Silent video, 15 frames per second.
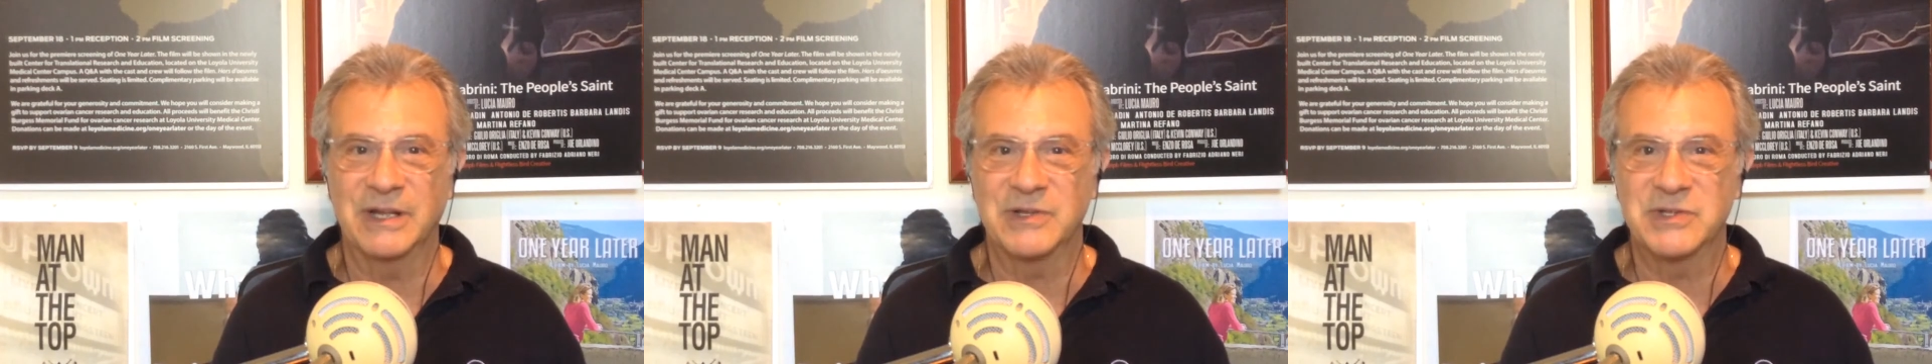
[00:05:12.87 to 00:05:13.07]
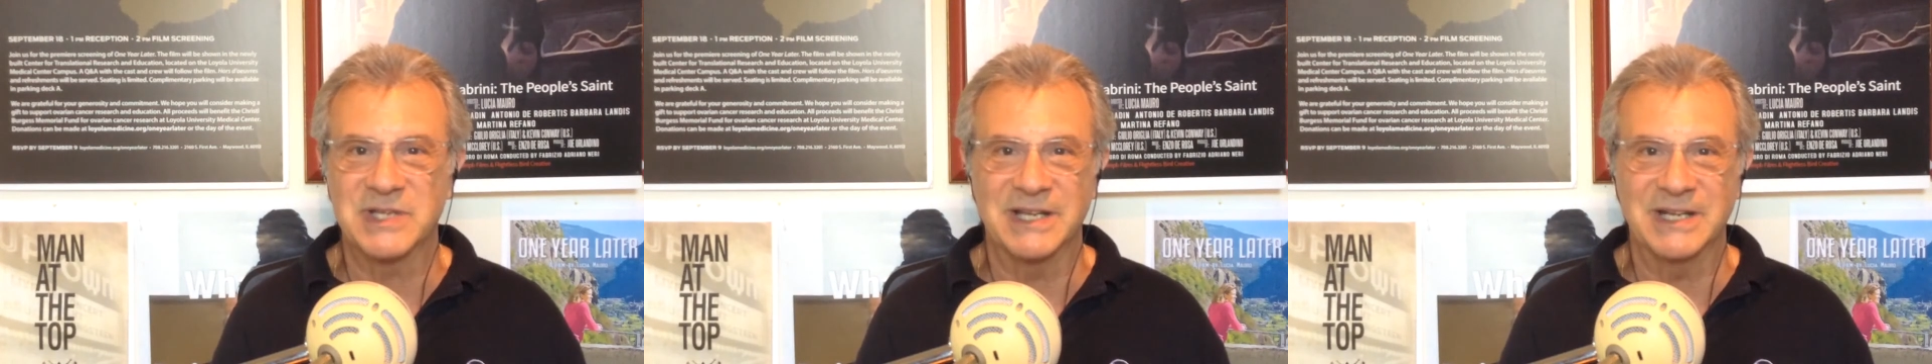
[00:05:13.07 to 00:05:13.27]

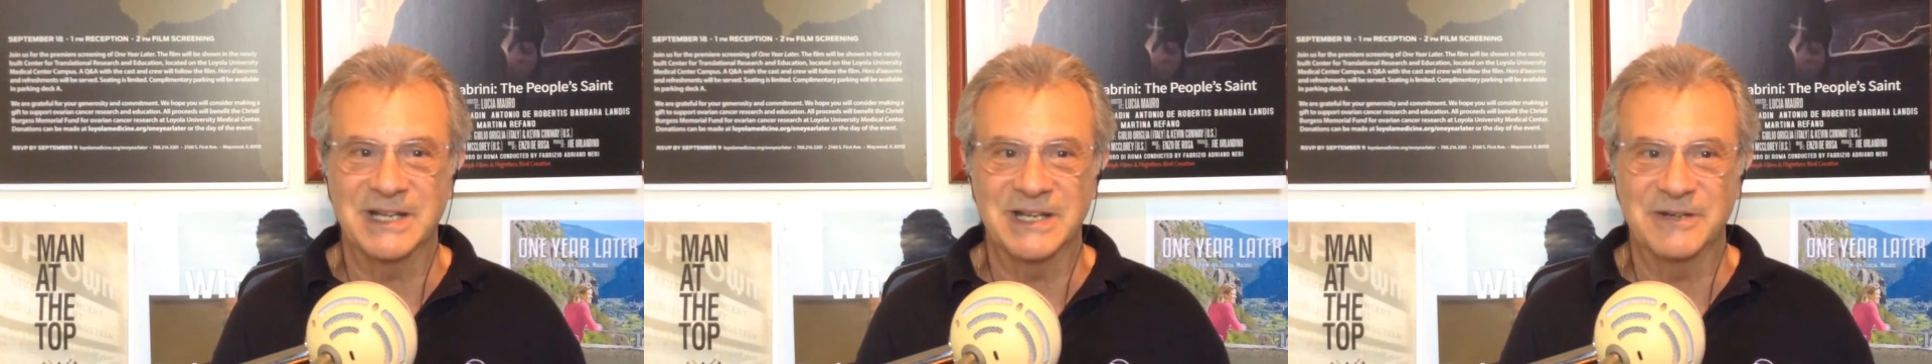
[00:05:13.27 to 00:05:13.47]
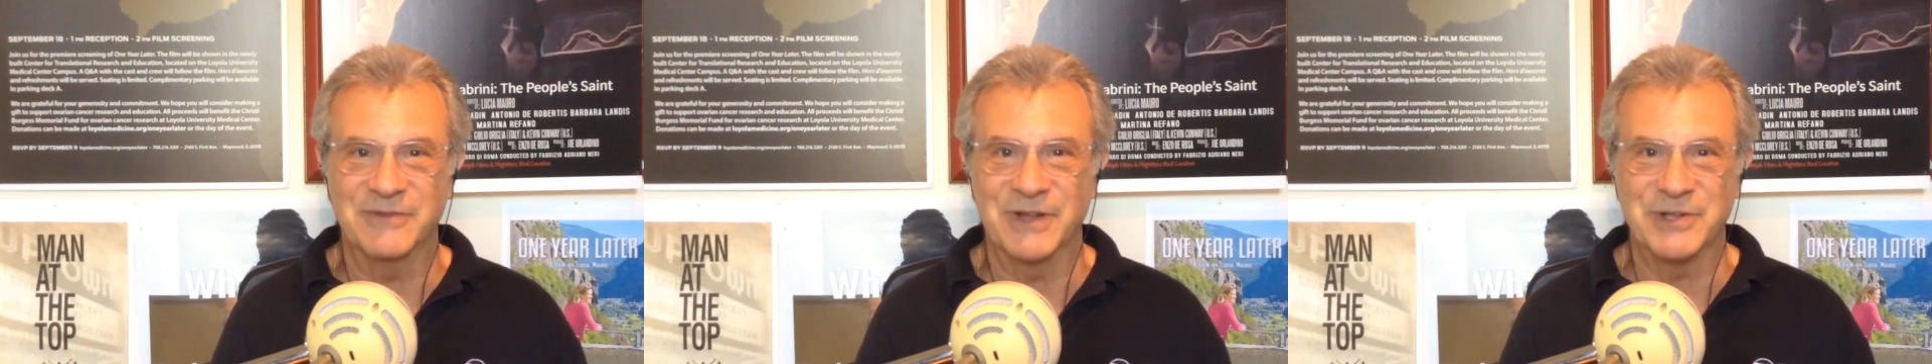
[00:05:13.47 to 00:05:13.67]

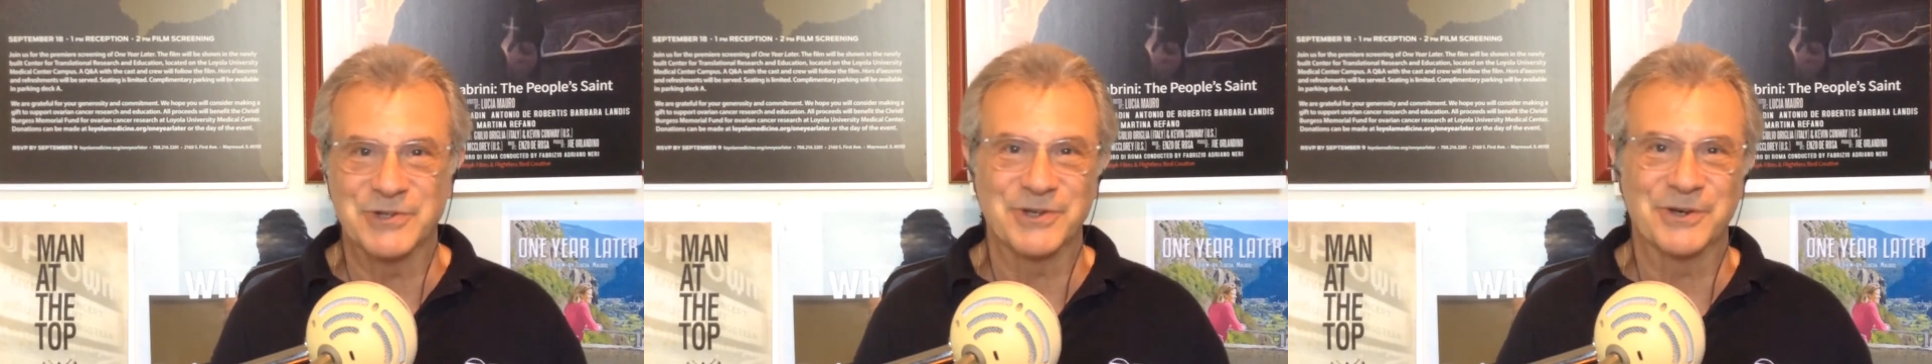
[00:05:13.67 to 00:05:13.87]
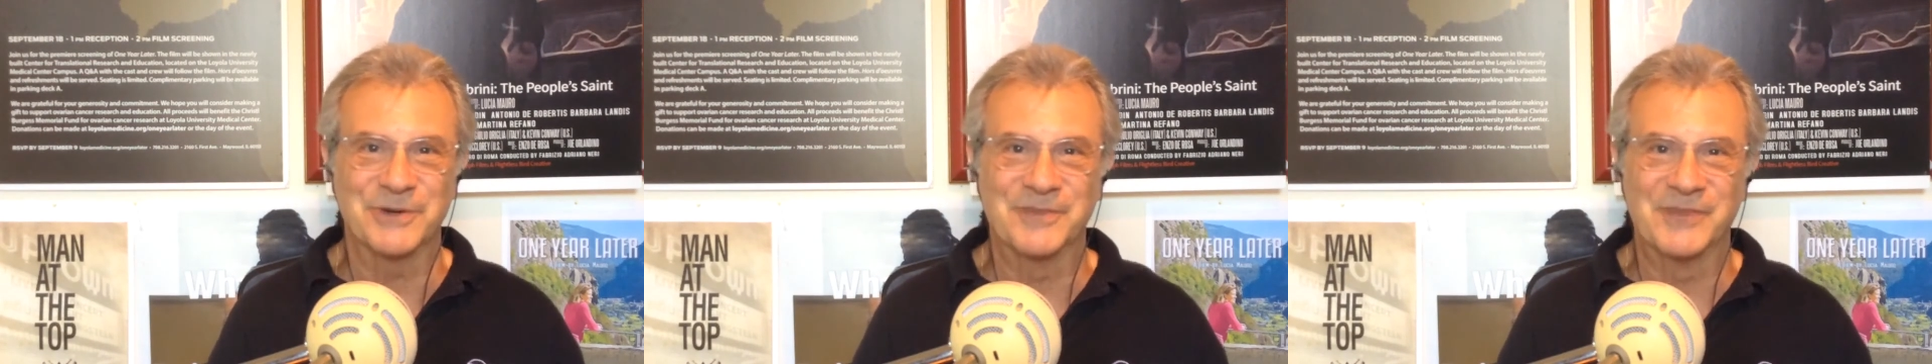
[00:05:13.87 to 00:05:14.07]
exciting
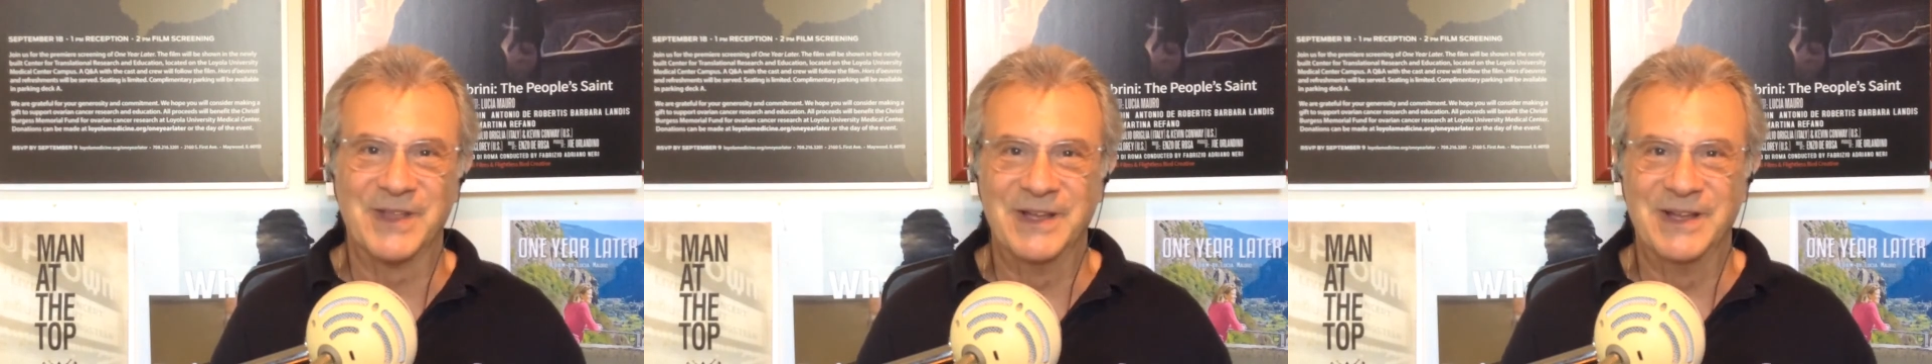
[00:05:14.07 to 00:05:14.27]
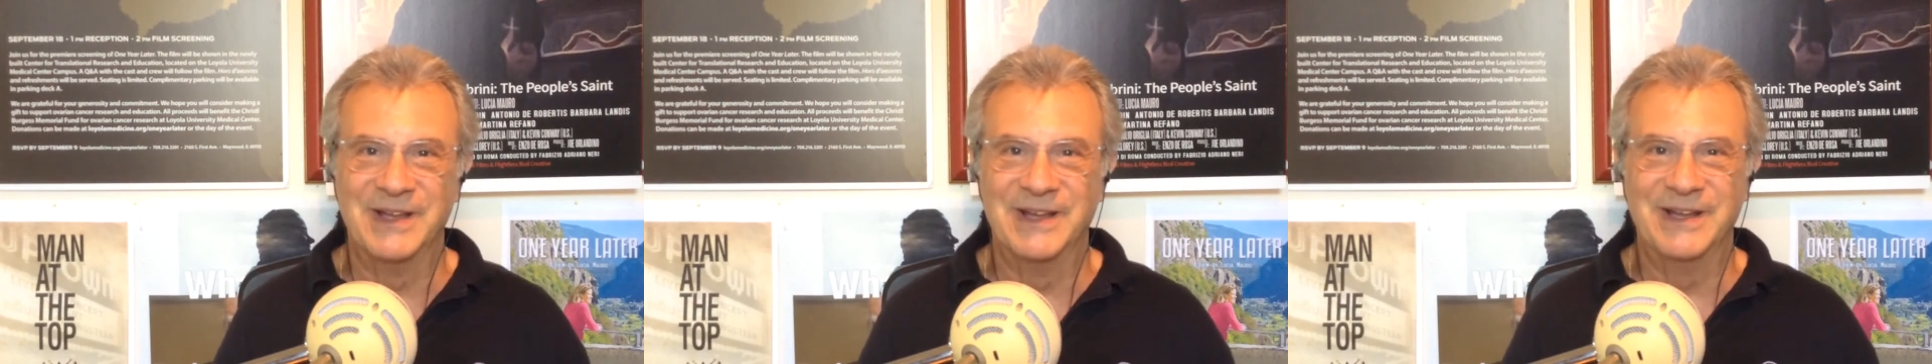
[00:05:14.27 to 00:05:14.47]
adventure.
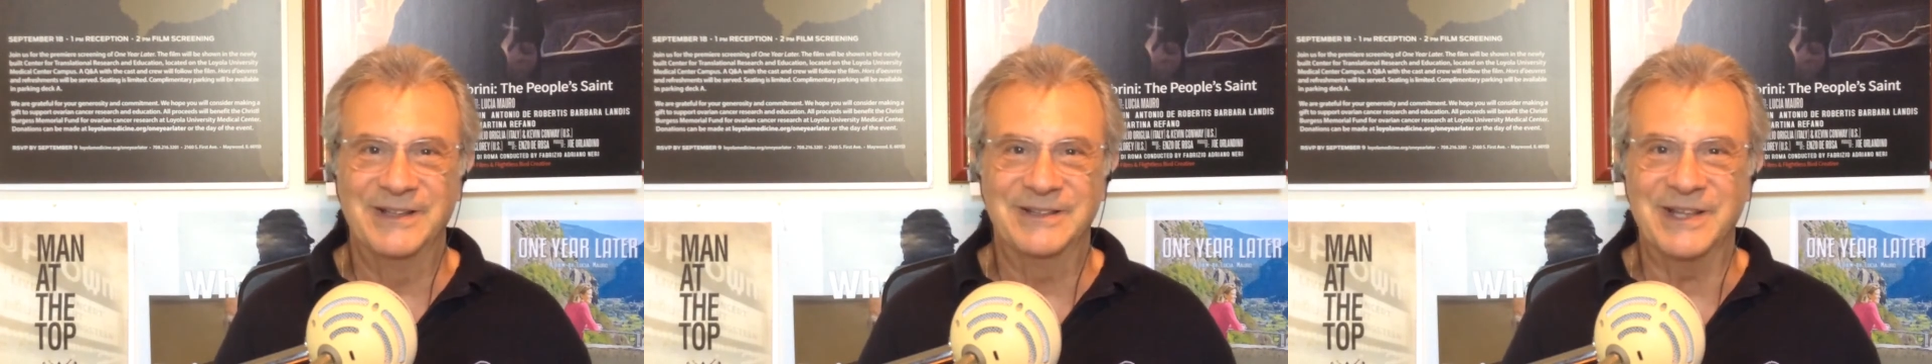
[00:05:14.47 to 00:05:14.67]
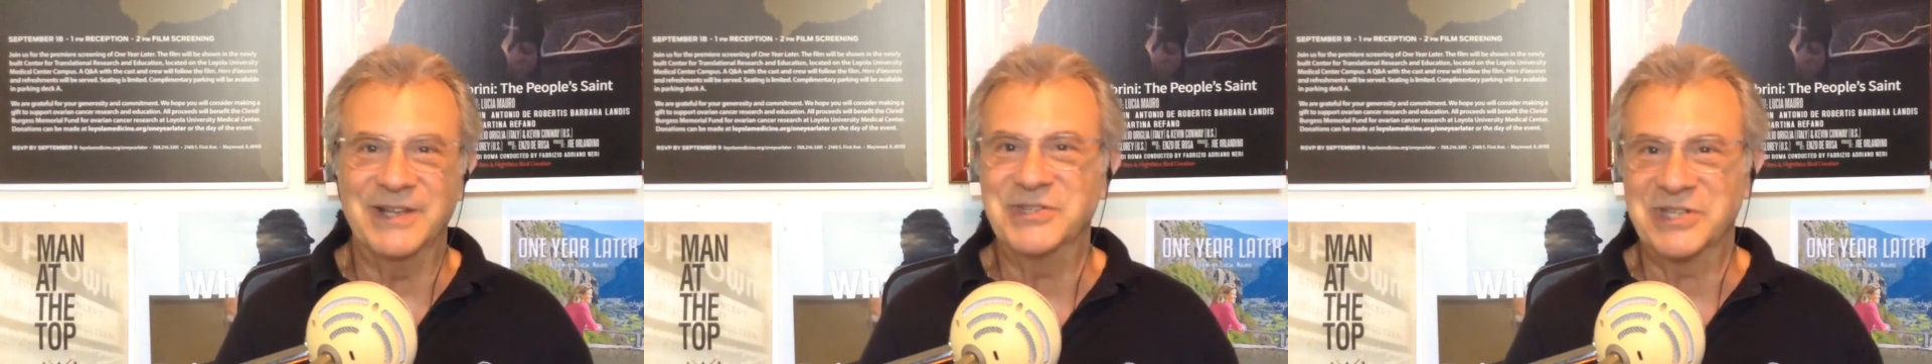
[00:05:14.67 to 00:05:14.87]

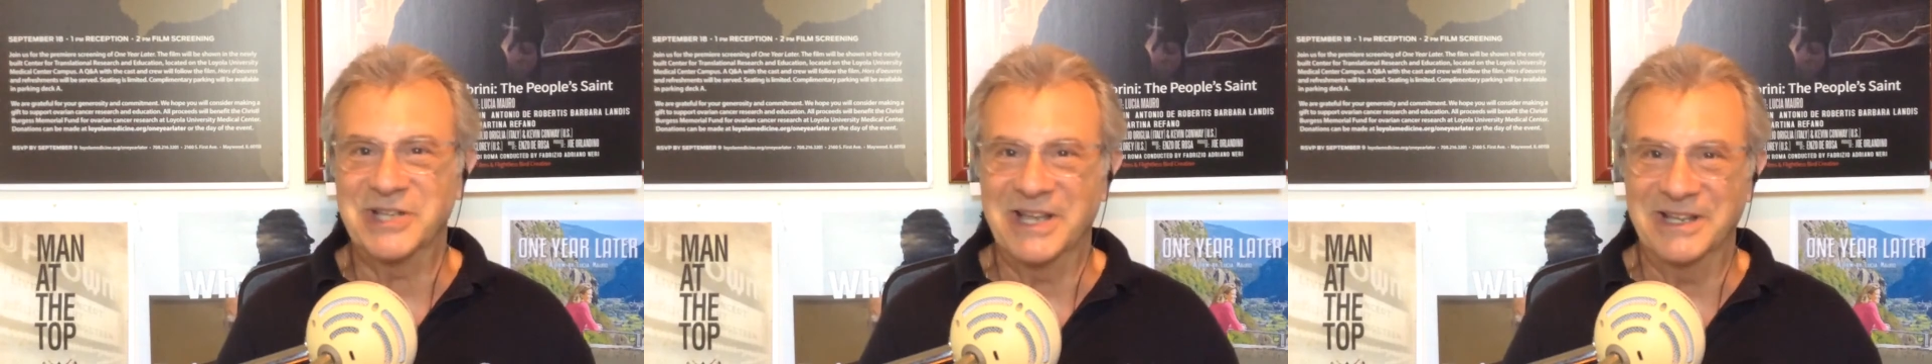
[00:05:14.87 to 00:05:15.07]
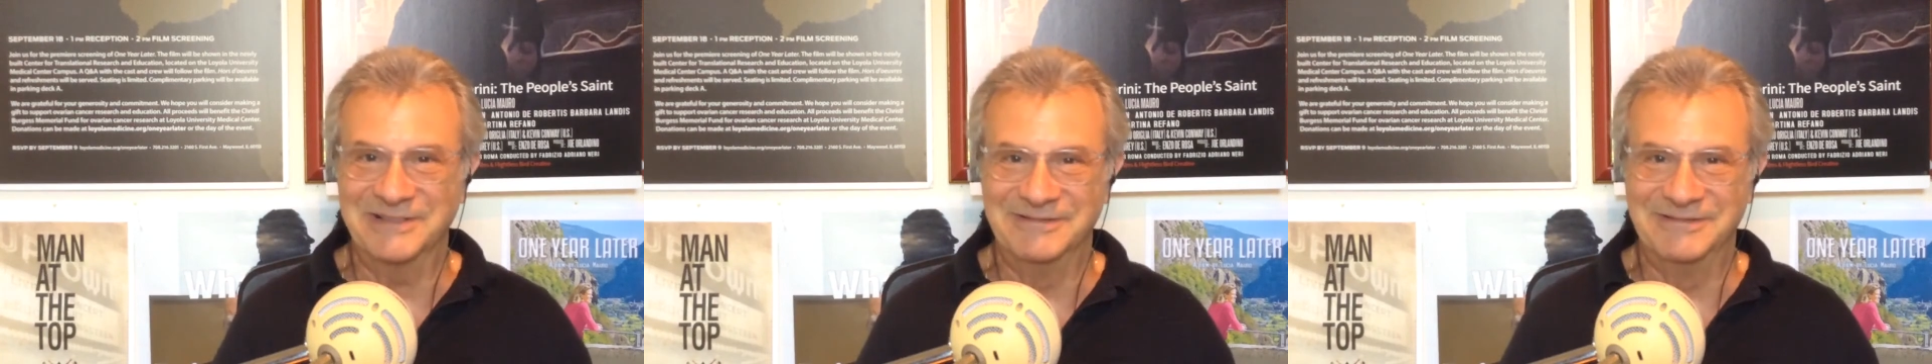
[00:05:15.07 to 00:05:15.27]
Thanks
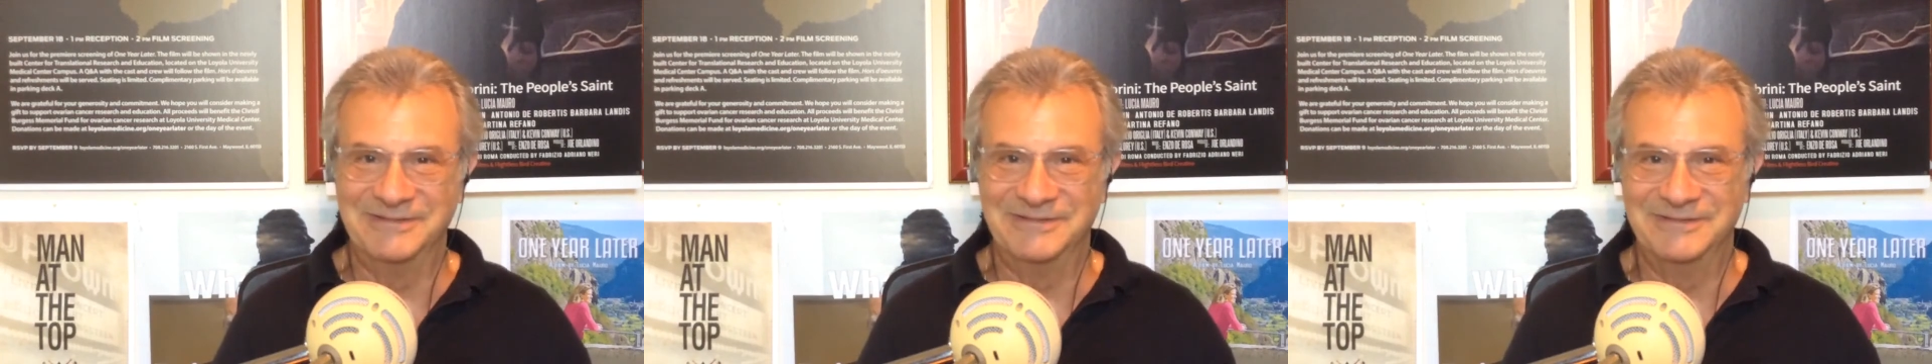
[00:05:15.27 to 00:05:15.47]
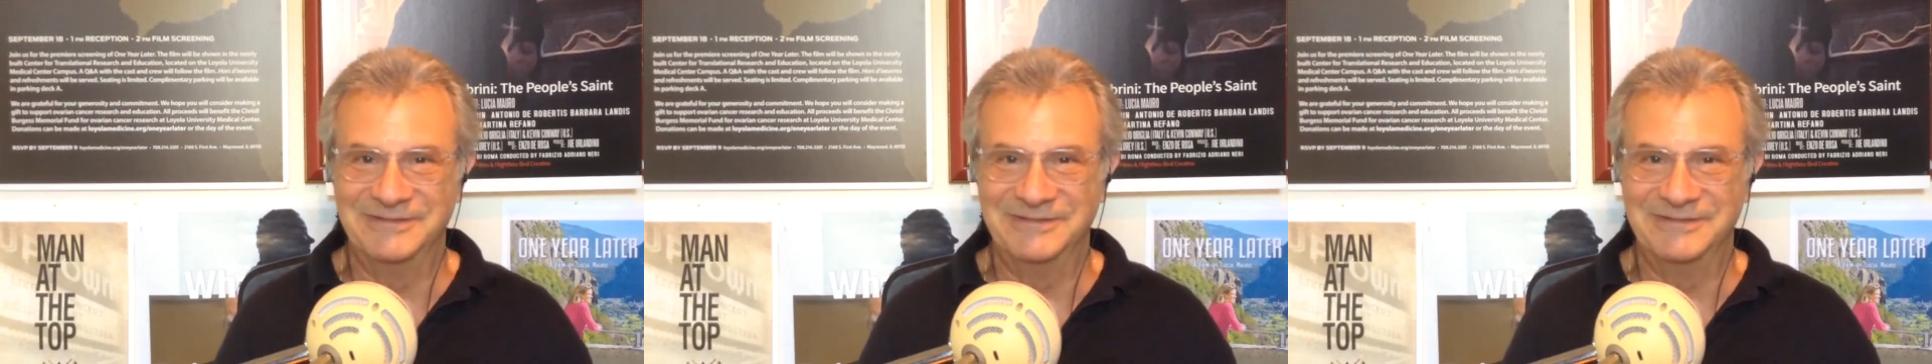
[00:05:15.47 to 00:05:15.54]
again.